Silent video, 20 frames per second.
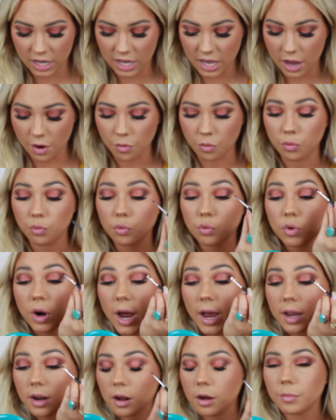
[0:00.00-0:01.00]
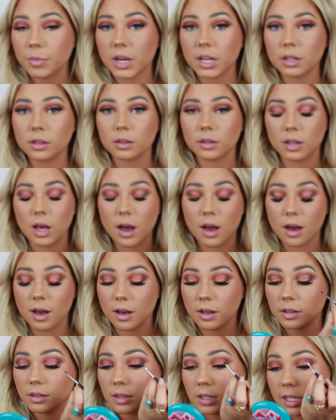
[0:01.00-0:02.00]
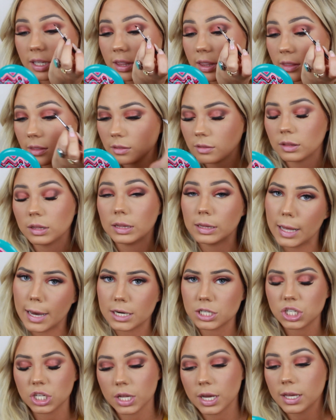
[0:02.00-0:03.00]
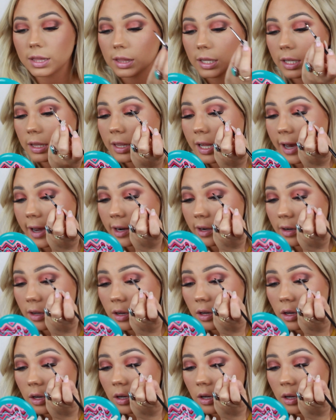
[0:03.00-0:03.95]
can get right on my lid line,